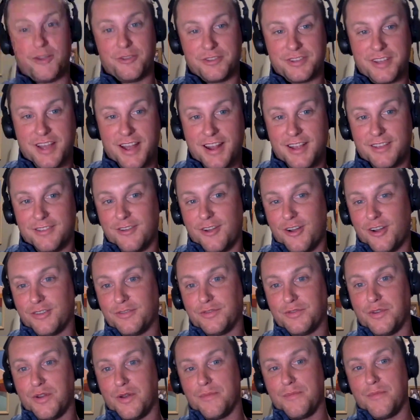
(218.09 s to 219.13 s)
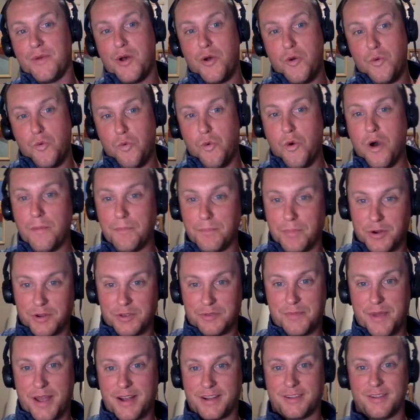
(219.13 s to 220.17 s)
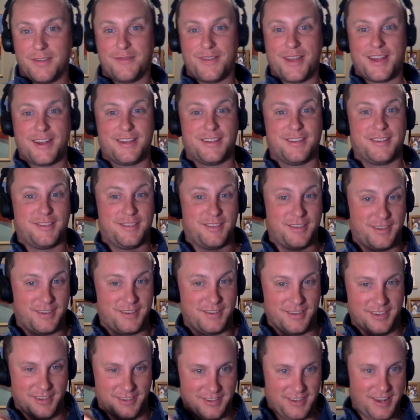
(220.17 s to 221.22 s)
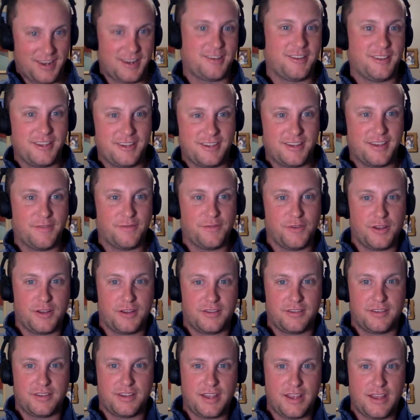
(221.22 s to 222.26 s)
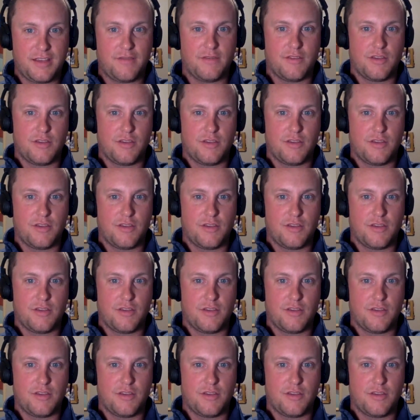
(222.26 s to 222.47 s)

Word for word: Miles kind of talks from one perspective that is distinctly different,